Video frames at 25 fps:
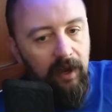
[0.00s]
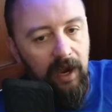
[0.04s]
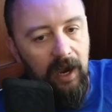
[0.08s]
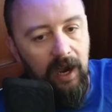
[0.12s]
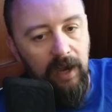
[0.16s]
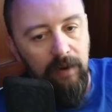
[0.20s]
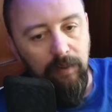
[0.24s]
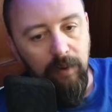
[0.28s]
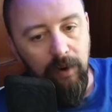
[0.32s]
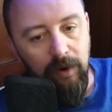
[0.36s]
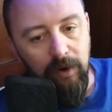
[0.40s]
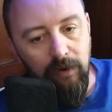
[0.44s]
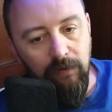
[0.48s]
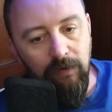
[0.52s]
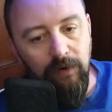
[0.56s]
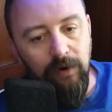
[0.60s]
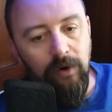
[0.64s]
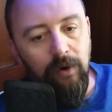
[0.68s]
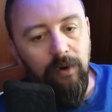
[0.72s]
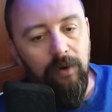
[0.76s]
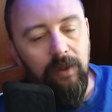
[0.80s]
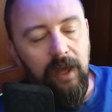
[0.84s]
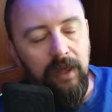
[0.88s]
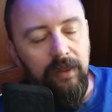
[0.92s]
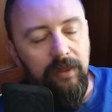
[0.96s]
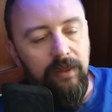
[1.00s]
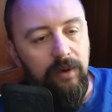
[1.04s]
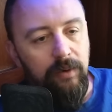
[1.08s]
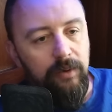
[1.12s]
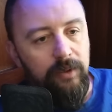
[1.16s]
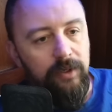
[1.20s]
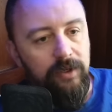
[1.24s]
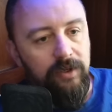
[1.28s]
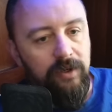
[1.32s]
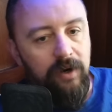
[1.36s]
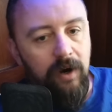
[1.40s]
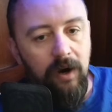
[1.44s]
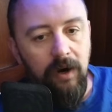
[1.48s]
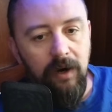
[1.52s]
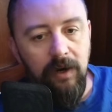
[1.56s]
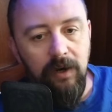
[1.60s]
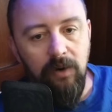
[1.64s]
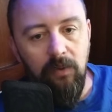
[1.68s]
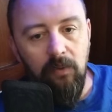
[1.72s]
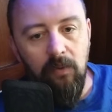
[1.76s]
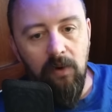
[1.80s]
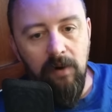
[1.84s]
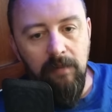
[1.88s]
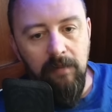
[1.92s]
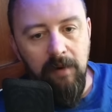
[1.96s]
I'd run over. Go, I, there was a Target
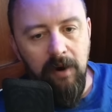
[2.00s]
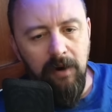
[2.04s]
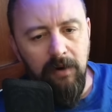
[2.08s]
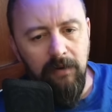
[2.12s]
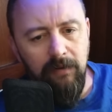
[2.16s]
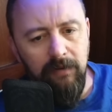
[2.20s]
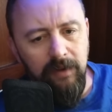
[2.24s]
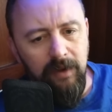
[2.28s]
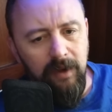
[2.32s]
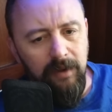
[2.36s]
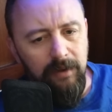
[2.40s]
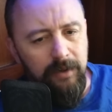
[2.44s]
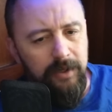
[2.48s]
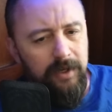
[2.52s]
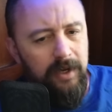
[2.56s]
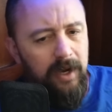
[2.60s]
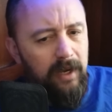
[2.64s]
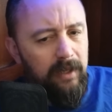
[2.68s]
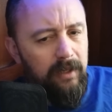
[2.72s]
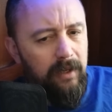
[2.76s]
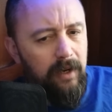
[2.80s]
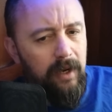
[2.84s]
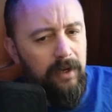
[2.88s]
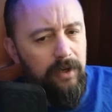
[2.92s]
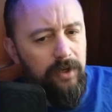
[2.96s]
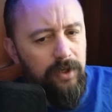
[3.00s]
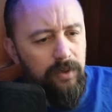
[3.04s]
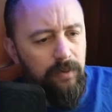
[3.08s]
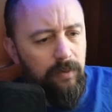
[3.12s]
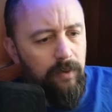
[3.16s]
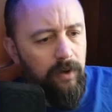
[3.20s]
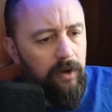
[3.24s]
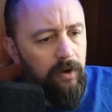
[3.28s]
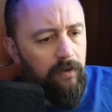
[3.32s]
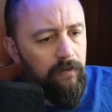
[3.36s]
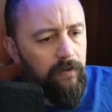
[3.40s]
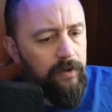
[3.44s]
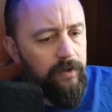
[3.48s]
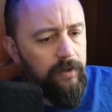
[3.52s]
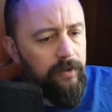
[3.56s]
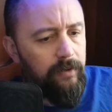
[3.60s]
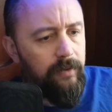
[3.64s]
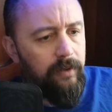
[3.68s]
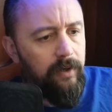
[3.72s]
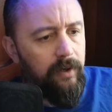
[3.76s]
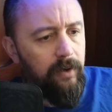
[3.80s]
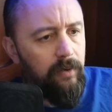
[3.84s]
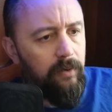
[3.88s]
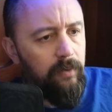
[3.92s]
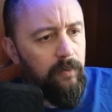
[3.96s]
and a Walmart over the other side that I used to run over to
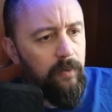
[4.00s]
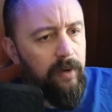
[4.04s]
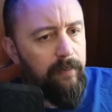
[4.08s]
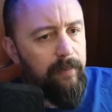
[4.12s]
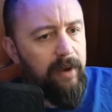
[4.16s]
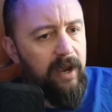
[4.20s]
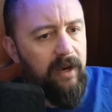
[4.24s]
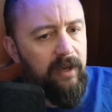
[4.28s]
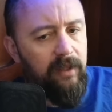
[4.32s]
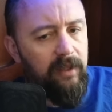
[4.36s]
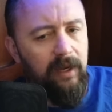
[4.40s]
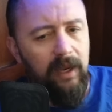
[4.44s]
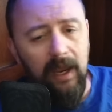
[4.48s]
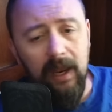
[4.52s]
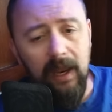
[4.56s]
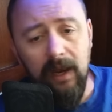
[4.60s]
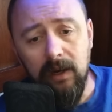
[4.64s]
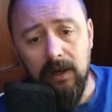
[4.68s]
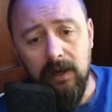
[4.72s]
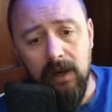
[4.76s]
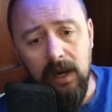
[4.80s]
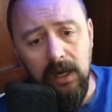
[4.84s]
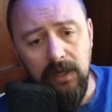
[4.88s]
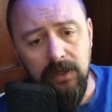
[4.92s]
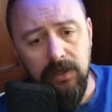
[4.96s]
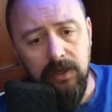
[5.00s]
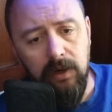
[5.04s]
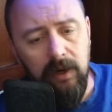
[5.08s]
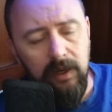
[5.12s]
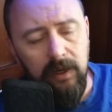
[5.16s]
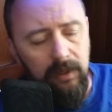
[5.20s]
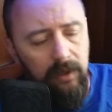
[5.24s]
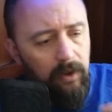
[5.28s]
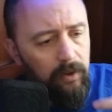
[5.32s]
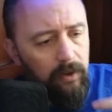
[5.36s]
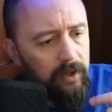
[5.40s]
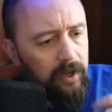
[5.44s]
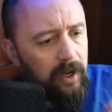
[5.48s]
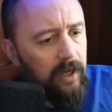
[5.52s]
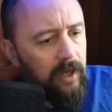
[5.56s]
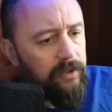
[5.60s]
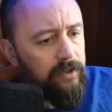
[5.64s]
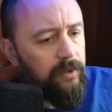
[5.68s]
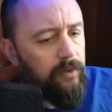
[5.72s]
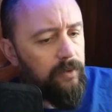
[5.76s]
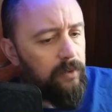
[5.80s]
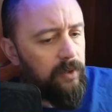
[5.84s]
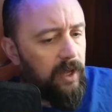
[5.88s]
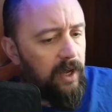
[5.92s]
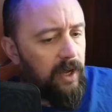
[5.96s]
there way back in the day, and a Costco. I'd go to
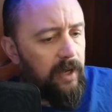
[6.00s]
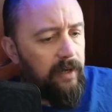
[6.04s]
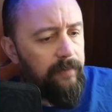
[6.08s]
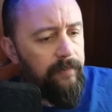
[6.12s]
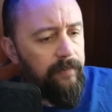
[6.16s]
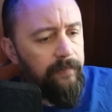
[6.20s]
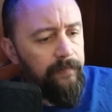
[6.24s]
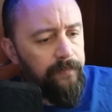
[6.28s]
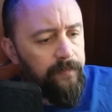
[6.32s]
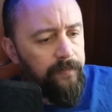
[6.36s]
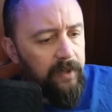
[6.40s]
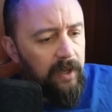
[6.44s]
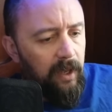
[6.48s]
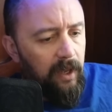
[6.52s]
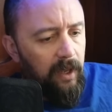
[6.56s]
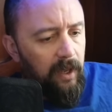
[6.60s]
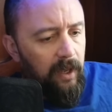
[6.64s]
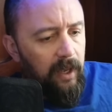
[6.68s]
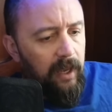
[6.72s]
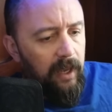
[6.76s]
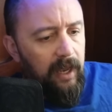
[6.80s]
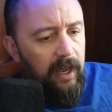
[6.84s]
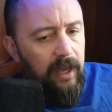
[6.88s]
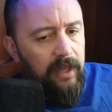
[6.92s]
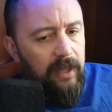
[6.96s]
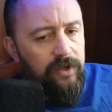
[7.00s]
Costco a lot and